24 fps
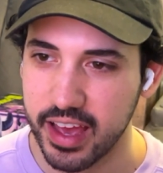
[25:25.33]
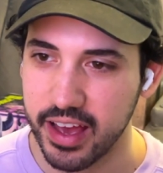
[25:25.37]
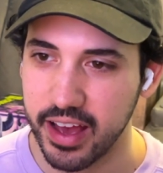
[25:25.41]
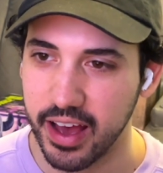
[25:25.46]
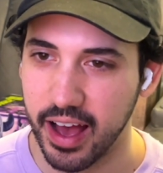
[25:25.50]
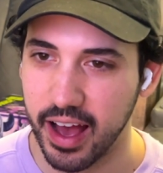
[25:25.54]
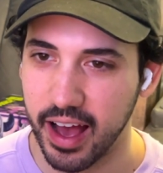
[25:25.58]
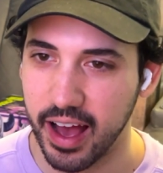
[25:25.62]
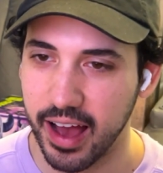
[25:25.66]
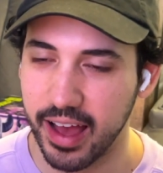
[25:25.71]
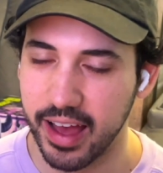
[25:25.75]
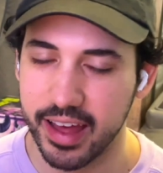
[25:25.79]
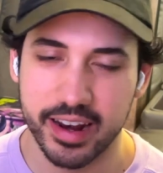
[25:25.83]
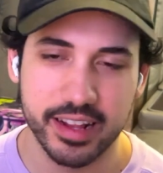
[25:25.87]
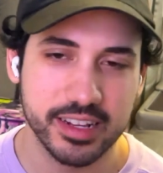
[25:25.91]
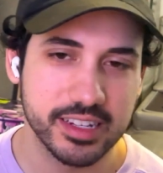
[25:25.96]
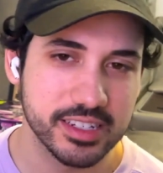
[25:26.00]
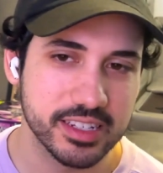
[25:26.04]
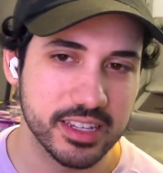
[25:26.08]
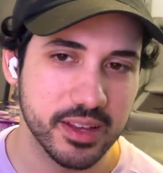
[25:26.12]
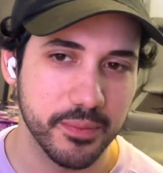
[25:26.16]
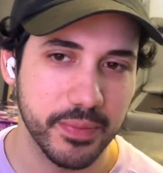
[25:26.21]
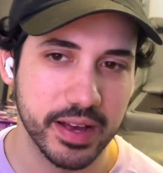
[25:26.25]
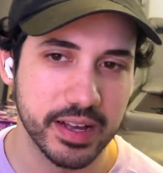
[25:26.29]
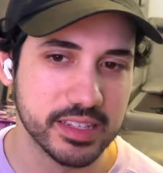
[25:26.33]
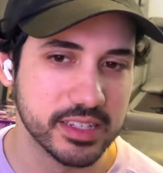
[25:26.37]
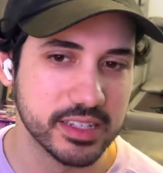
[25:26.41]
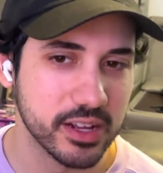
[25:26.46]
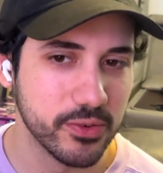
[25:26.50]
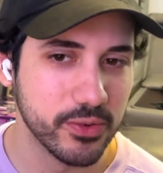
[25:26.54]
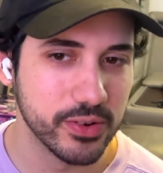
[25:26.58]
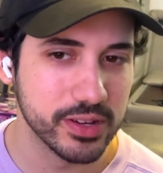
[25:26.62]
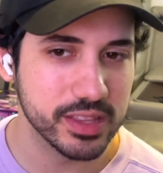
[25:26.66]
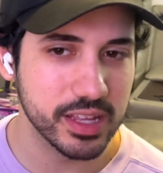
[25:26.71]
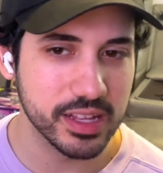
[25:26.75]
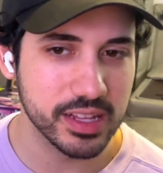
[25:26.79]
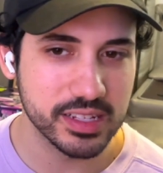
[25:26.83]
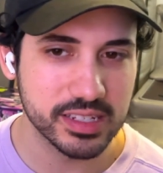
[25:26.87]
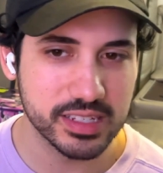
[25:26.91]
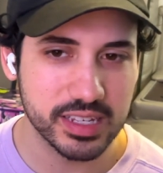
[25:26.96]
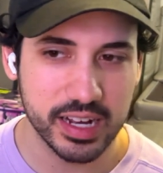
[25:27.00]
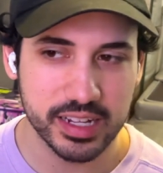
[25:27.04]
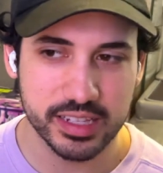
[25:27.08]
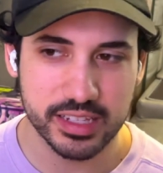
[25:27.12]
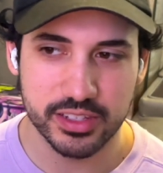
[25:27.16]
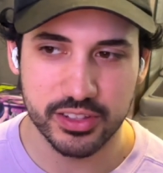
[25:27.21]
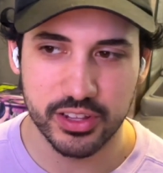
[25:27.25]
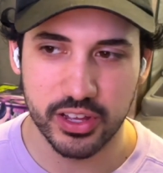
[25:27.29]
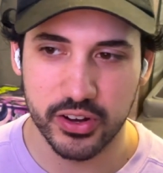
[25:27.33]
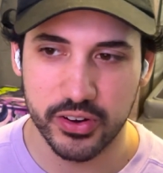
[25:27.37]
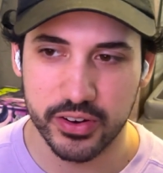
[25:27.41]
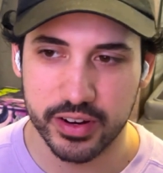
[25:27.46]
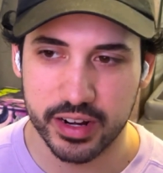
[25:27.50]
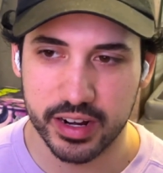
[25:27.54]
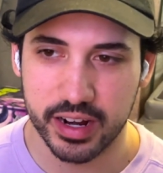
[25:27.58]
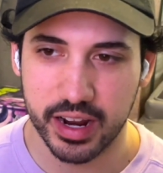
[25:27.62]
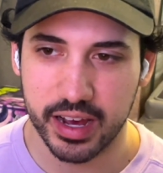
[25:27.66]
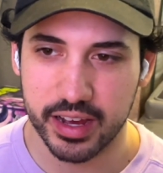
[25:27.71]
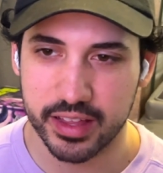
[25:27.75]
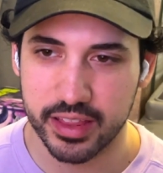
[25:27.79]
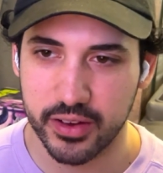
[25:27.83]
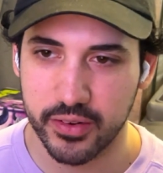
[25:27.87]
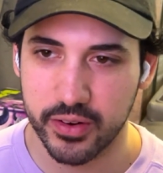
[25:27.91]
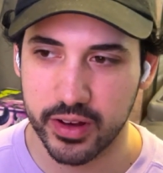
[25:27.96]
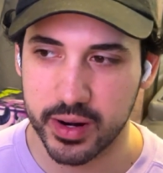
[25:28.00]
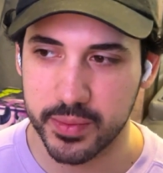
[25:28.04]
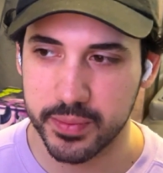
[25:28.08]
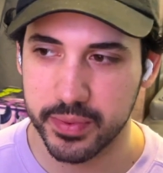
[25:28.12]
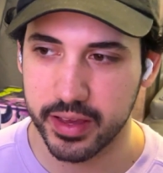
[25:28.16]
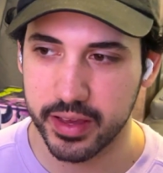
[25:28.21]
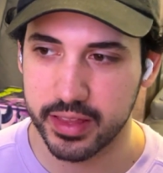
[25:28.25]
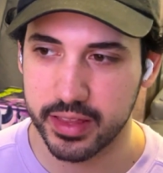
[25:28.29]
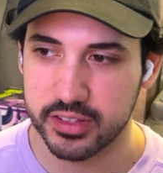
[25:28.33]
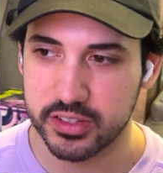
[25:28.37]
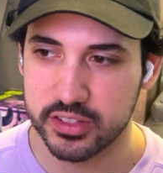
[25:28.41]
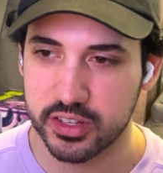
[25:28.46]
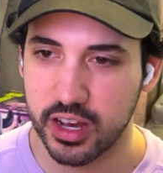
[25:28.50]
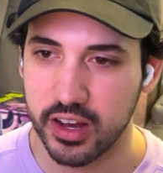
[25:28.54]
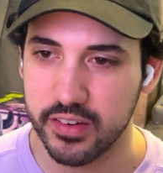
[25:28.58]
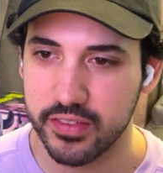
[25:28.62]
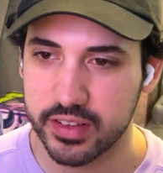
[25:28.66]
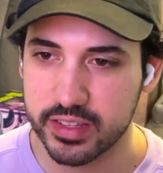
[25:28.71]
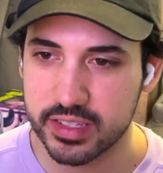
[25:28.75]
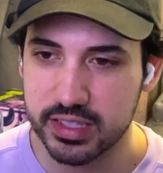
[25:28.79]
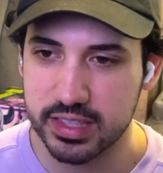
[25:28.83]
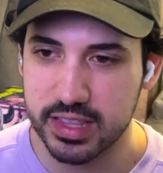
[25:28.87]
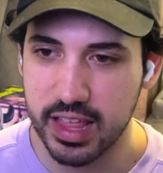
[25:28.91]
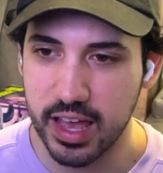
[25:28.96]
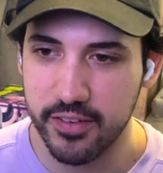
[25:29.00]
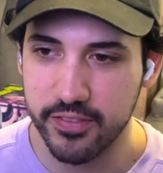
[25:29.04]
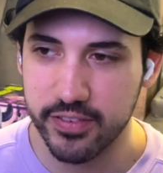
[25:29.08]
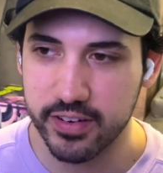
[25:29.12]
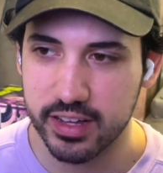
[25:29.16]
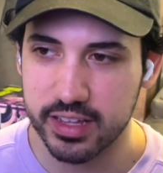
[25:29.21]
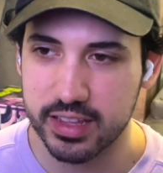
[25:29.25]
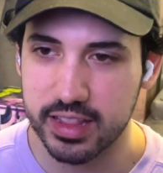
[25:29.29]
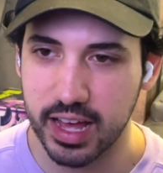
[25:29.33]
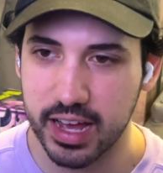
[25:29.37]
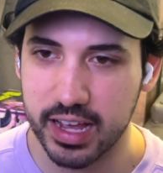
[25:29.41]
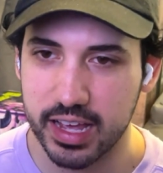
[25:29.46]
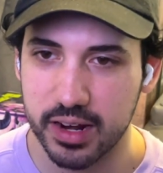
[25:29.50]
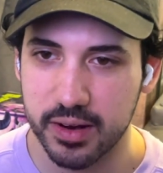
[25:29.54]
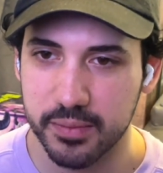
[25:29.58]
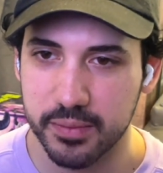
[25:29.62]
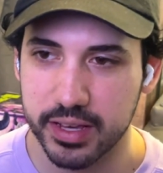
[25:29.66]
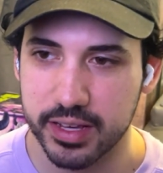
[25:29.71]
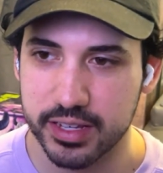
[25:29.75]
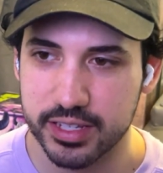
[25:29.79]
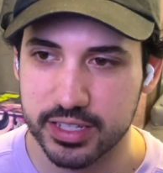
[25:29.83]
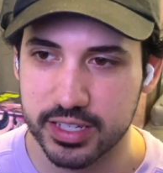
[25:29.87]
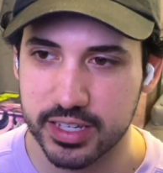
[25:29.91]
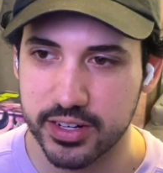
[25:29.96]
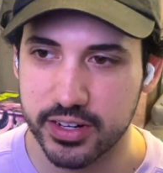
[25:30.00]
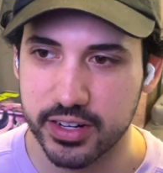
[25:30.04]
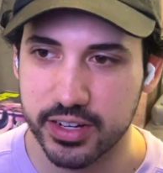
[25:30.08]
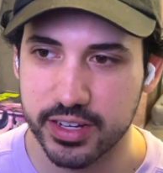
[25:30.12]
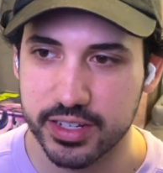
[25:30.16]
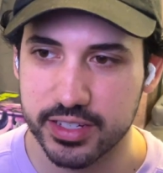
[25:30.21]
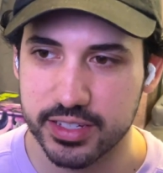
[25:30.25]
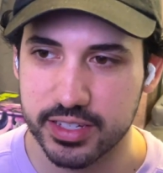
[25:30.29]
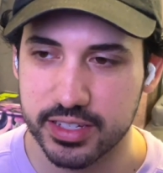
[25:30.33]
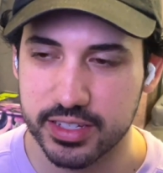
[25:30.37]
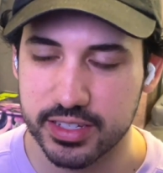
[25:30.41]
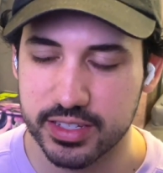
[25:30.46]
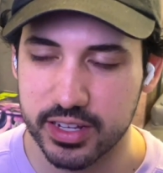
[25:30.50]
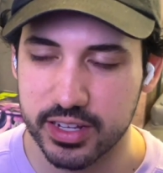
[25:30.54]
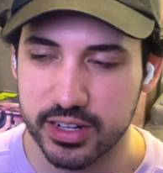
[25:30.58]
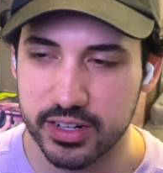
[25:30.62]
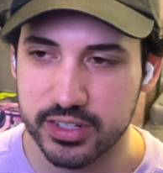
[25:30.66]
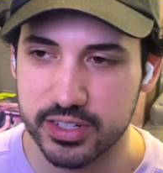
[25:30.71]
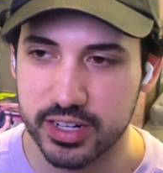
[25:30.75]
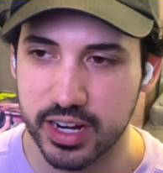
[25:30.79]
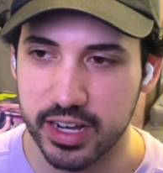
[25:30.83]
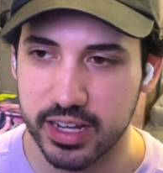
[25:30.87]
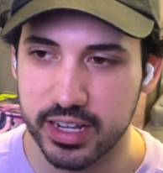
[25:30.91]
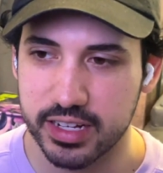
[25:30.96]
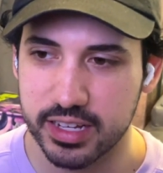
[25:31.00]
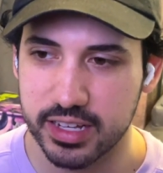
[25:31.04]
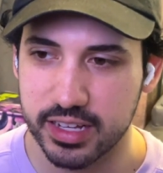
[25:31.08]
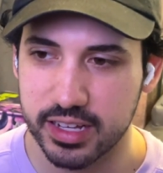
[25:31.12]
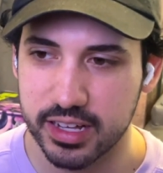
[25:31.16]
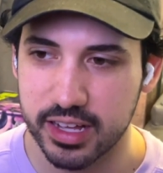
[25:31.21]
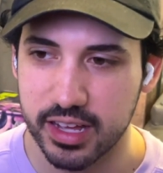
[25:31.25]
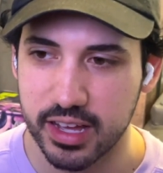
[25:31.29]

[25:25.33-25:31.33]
And it just depends on what they decide to do and how they want to play this off. It's definitely not going to be as serious as they're trying to